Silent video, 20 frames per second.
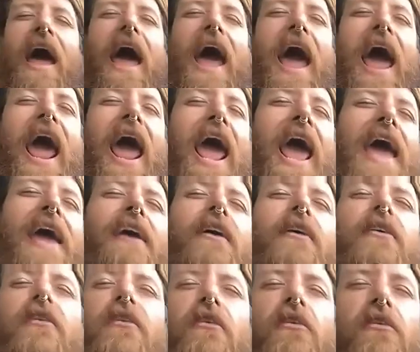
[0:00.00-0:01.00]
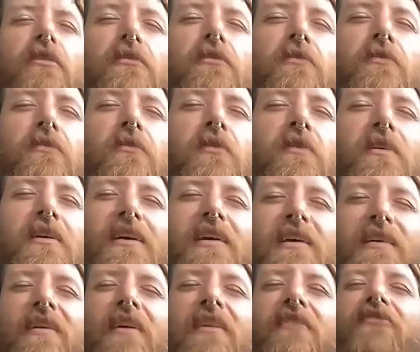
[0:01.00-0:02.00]
Anger
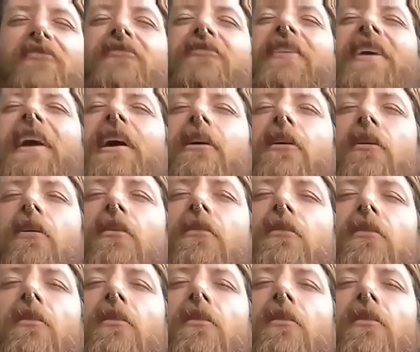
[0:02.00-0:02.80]
is a fear